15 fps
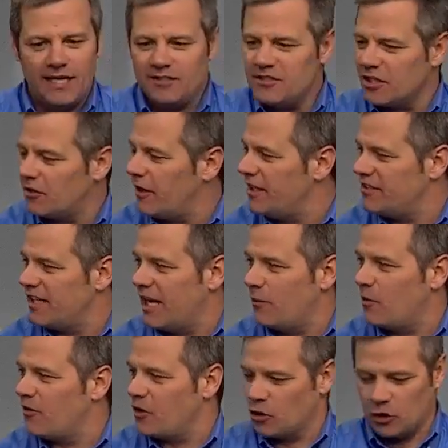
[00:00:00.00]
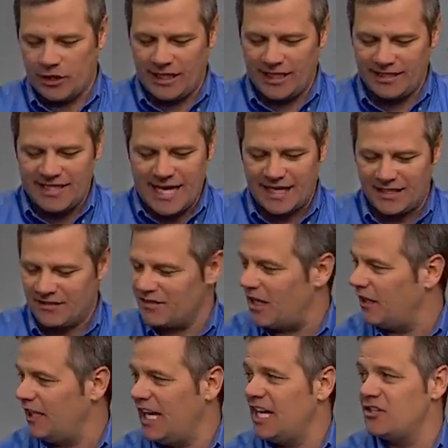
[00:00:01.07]
It's a great time, whether you're looking at debt
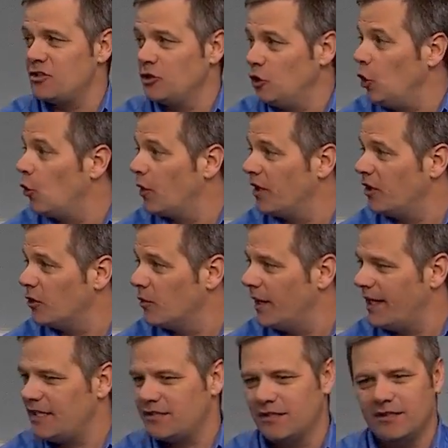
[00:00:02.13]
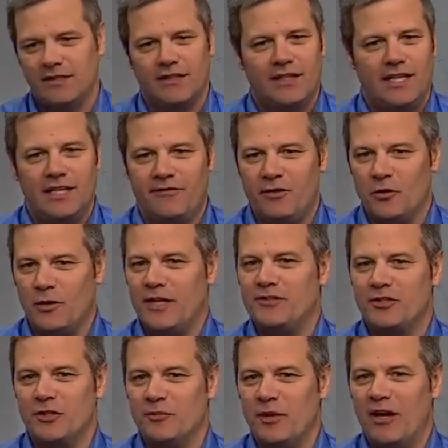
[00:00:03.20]
consolidation or lowering your rate. If your
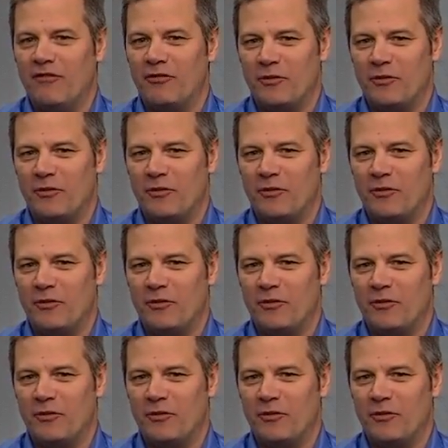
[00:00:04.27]
rates are above